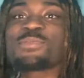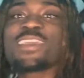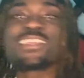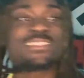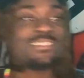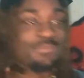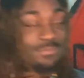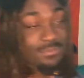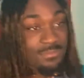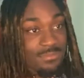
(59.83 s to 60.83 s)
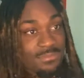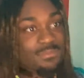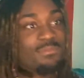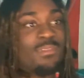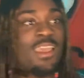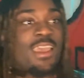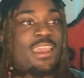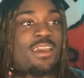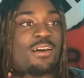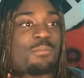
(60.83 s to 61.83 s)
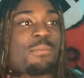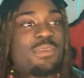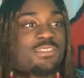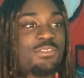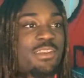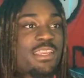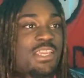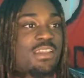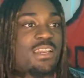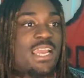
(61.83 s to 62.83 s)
the pants. My big screen here,